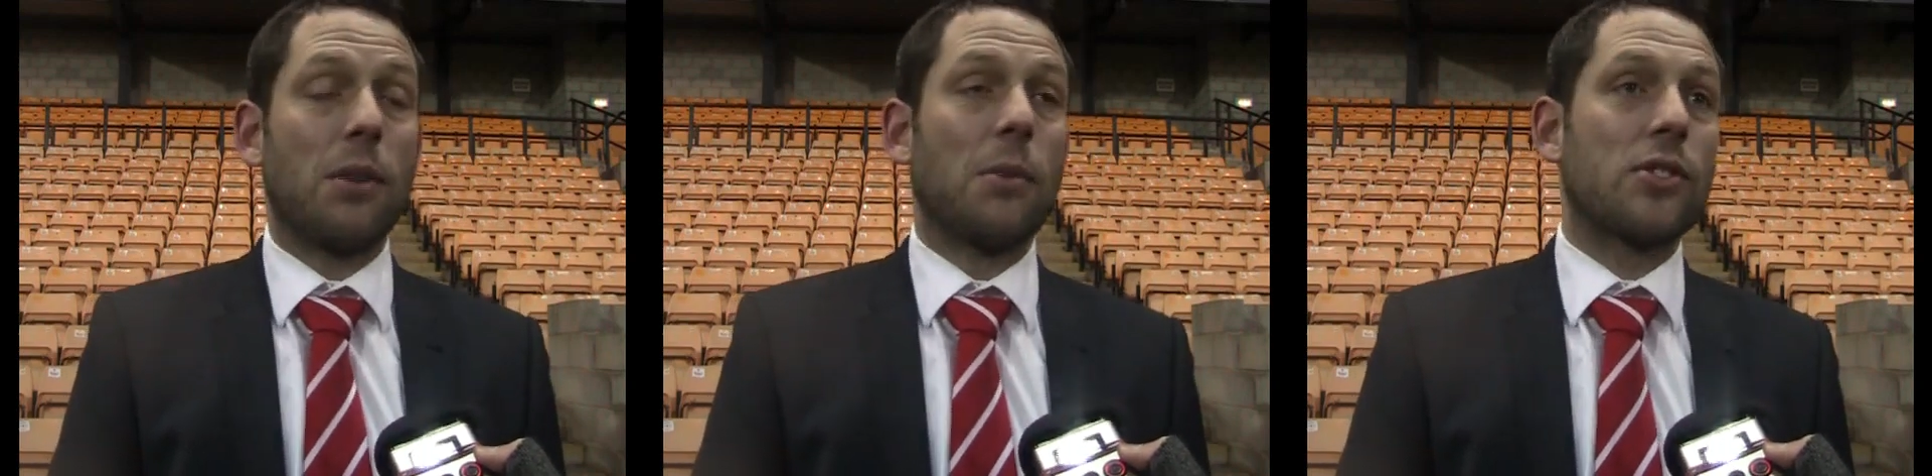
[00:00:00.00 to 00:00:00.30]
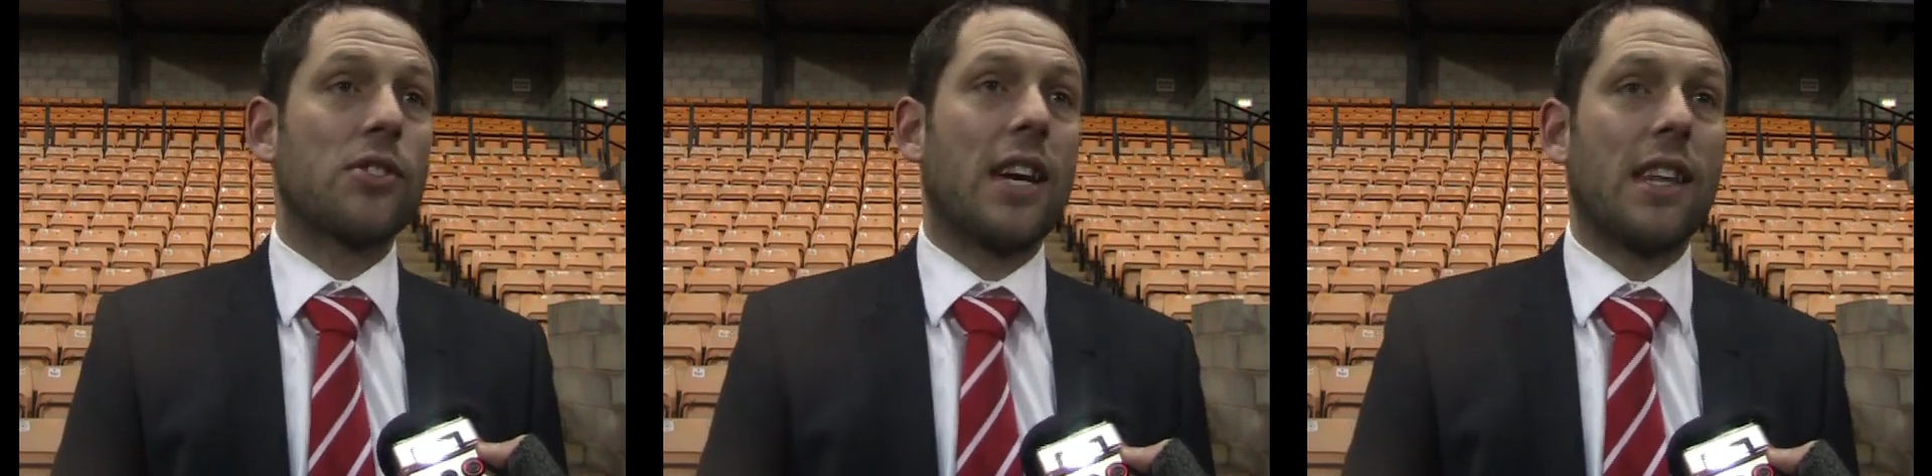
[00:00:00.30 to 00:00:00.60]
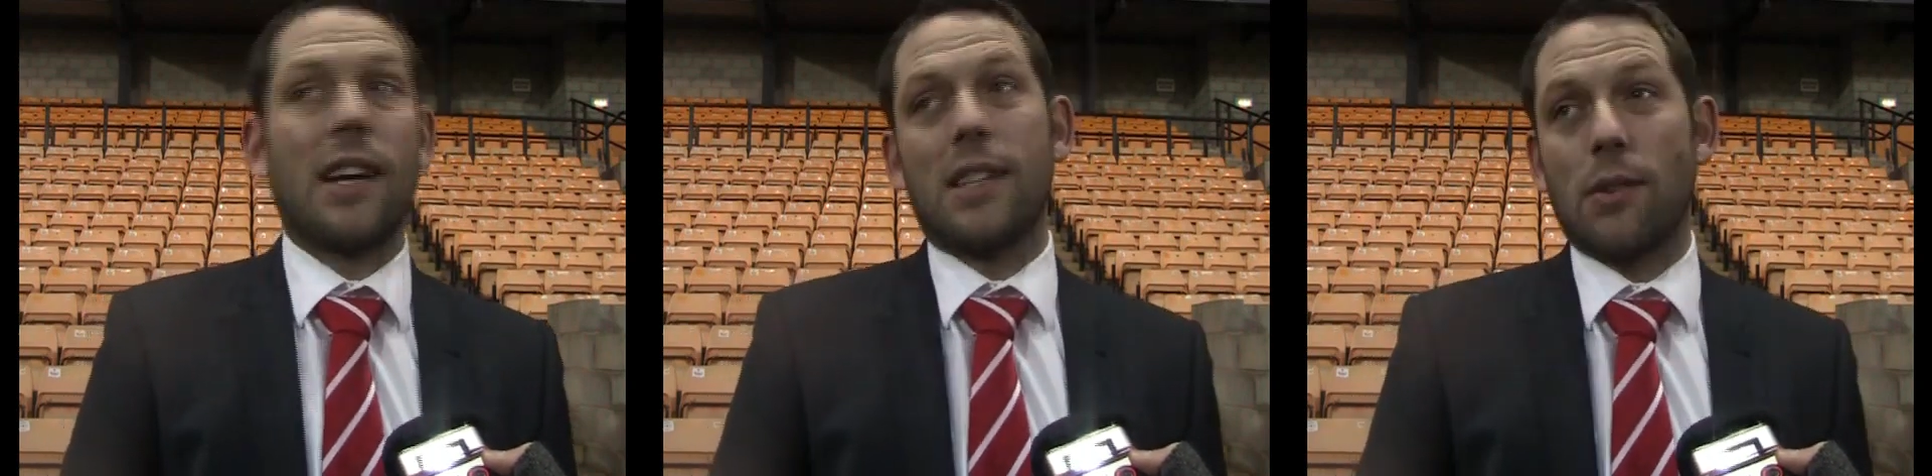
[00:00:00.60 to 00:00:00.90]
you must
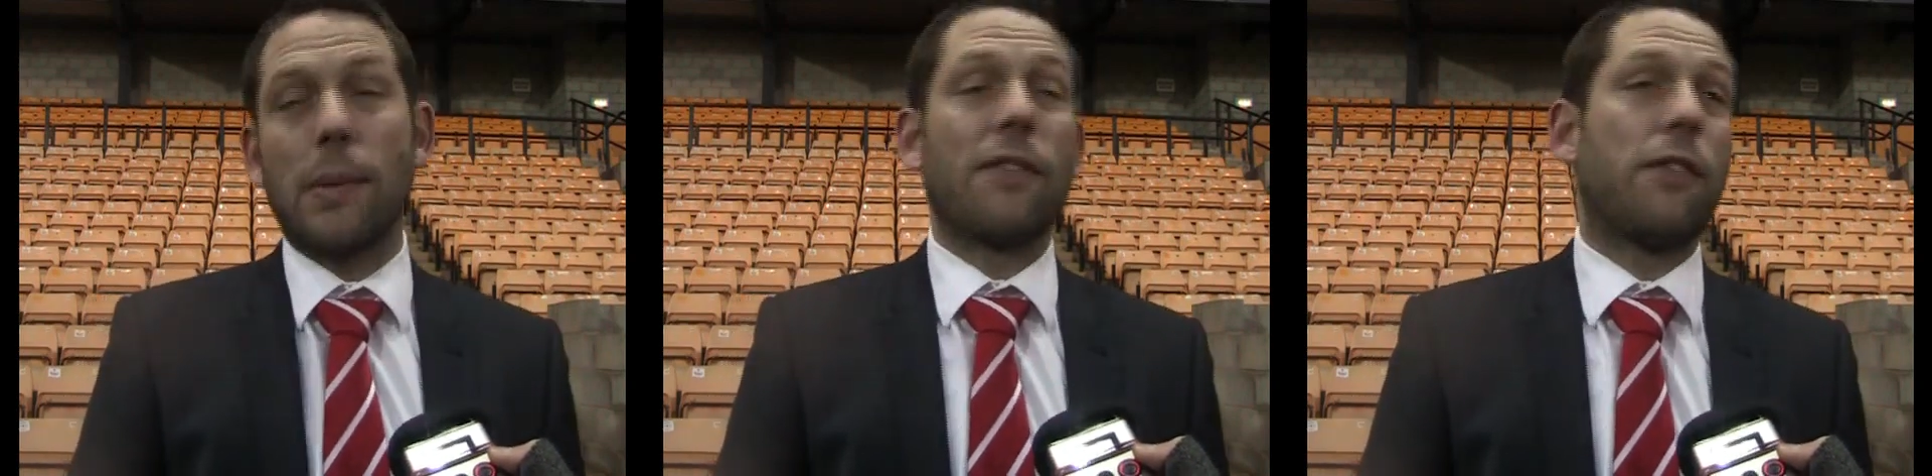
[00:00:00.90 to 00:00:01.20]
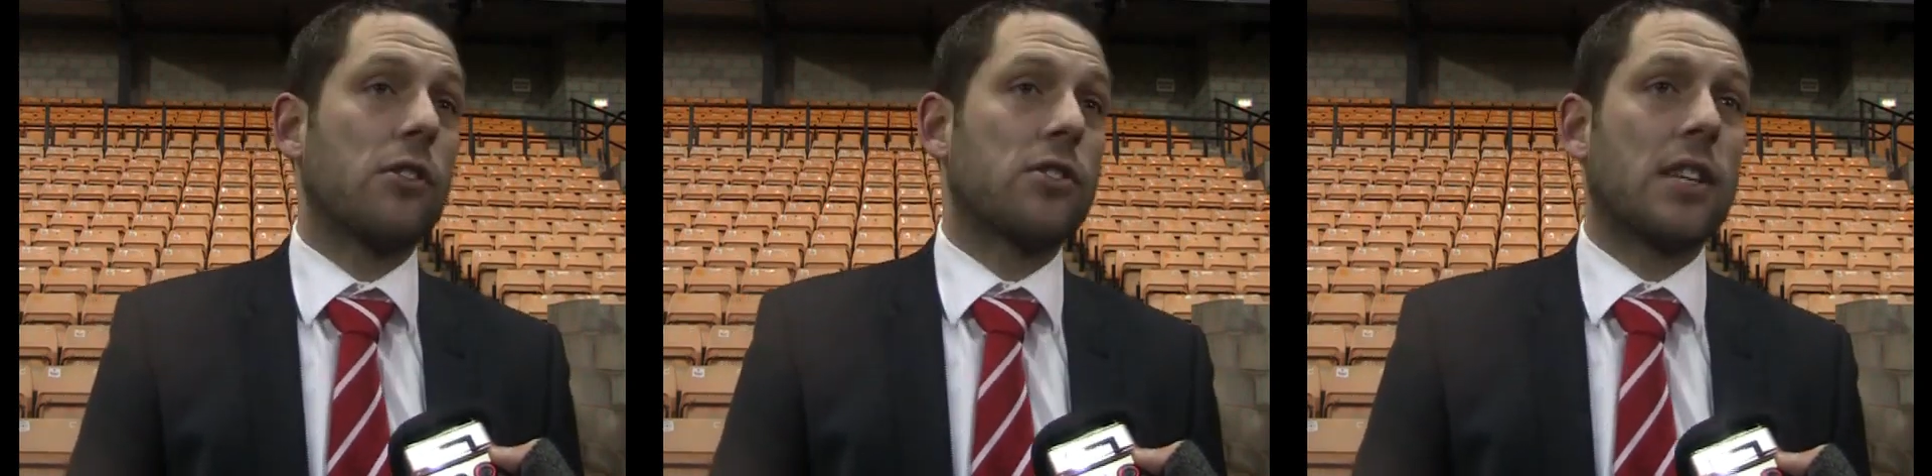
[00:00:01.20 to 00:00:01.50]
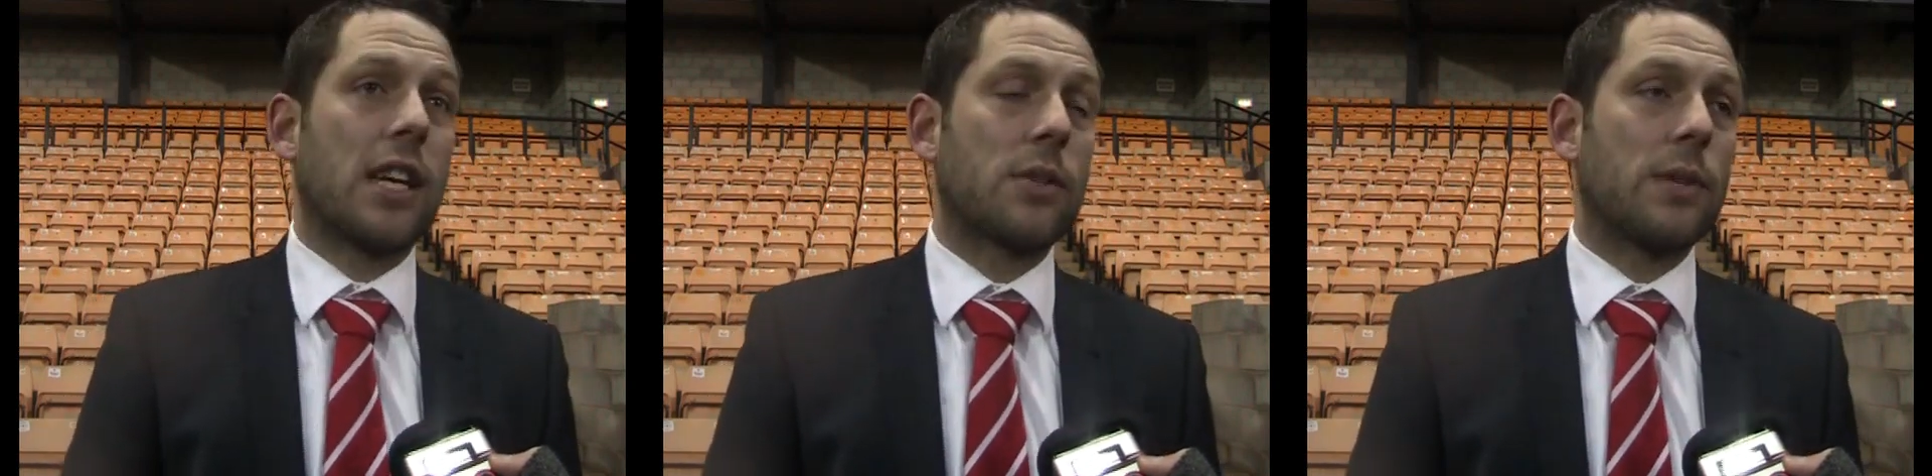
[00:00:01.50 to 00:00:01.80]
say that he's a bit false
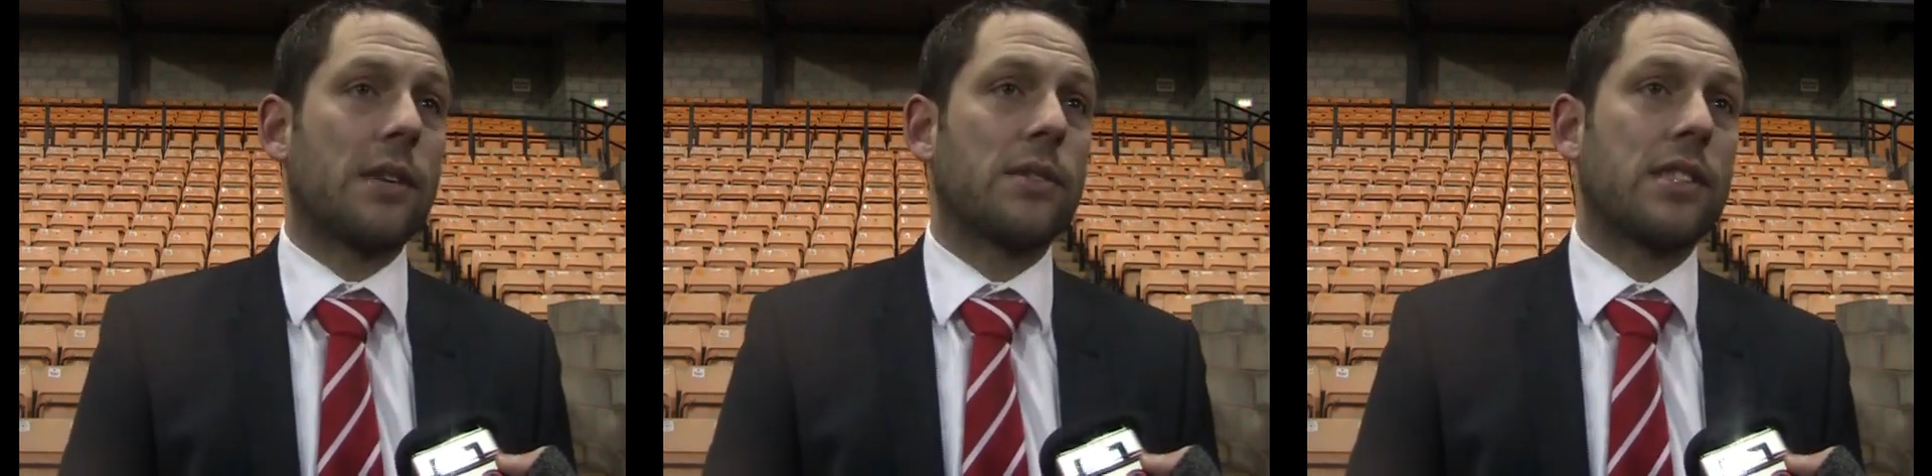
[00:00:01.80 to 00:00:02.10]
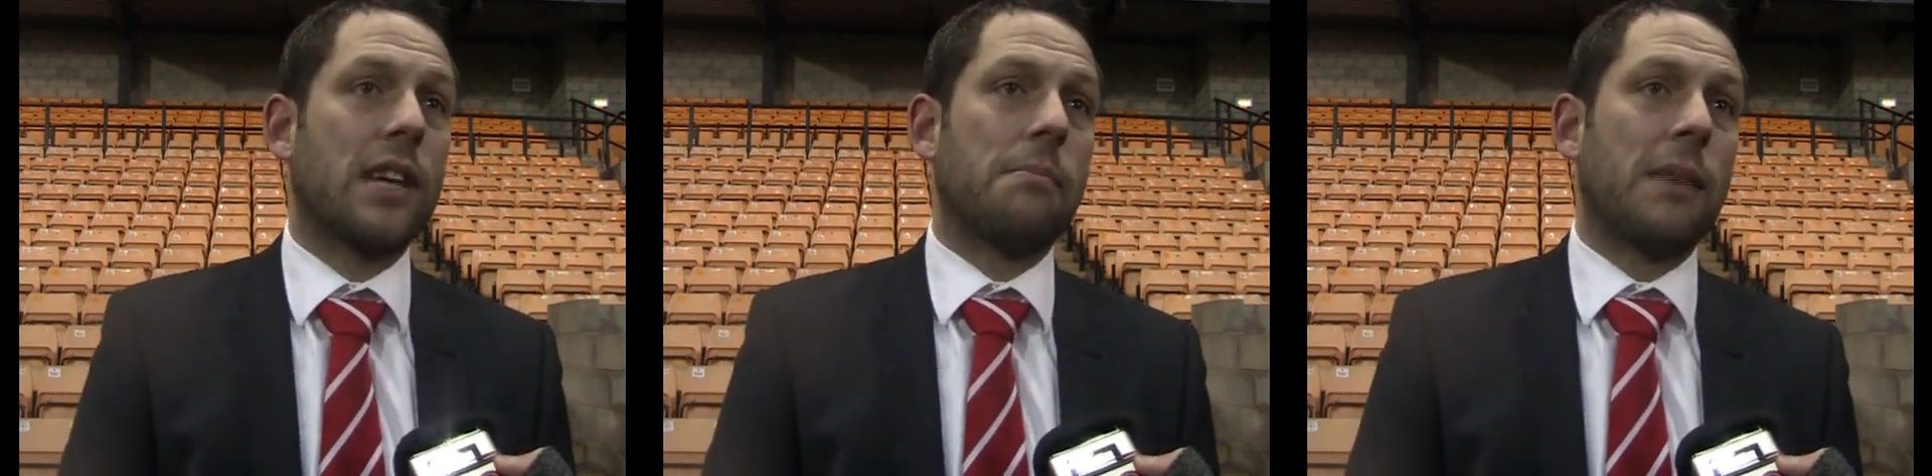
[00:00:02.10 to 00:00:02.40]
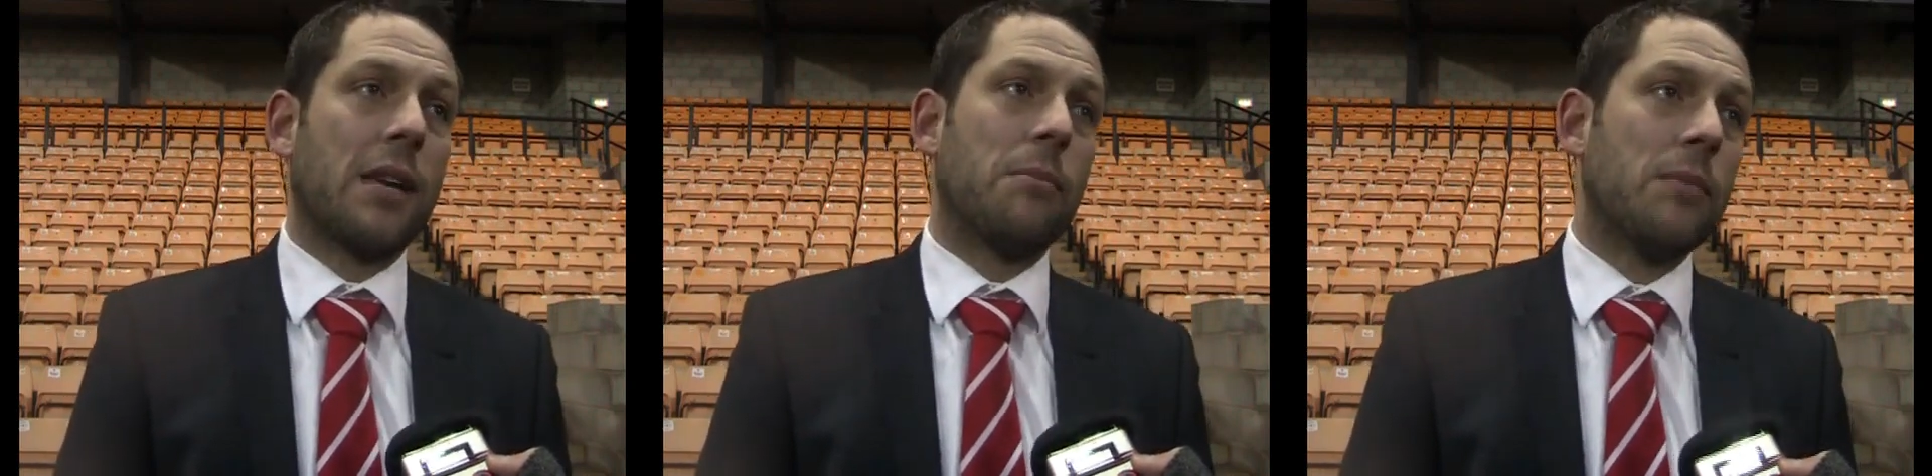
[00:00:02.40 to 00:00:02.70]
today because we're down to
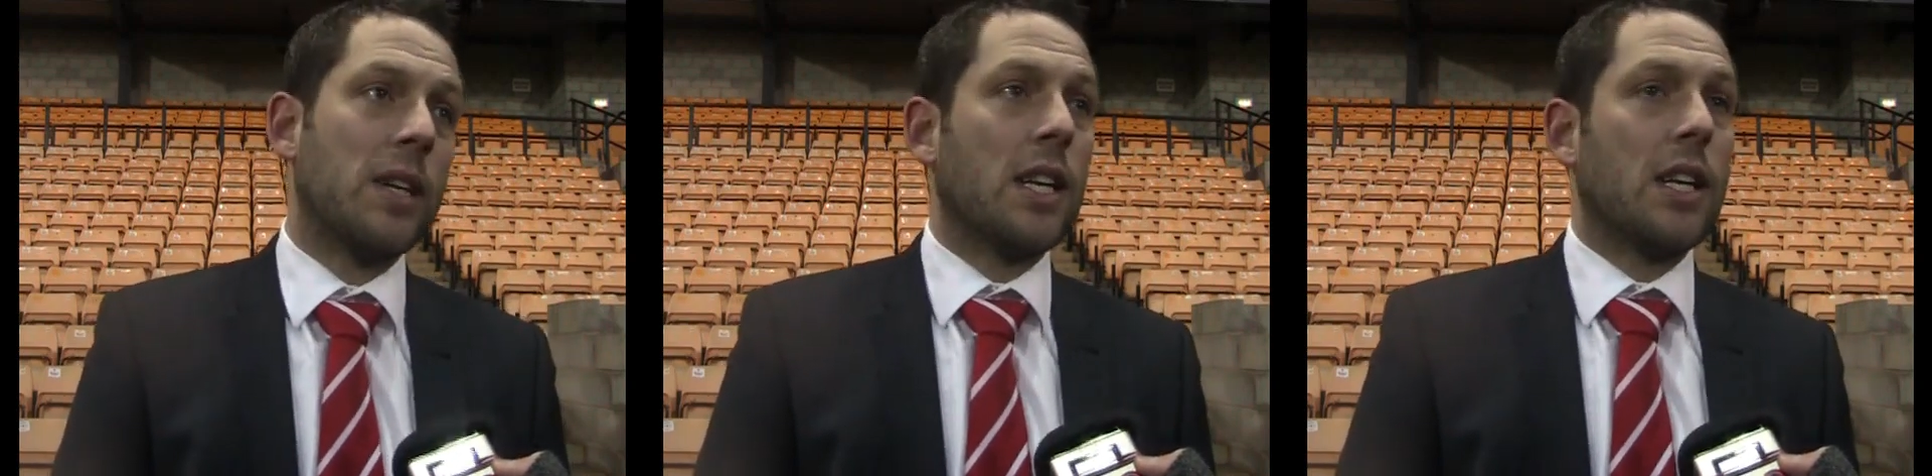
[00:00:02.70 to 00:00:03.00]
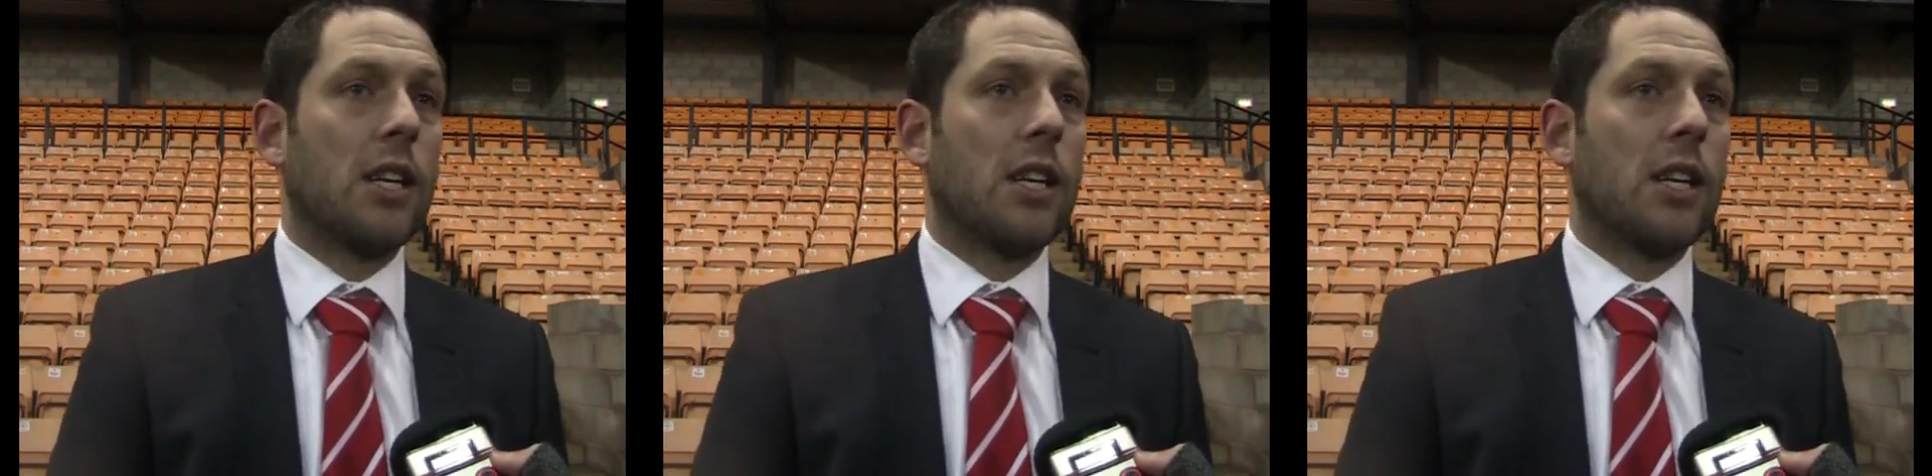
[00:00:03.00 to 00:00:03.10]
ten men and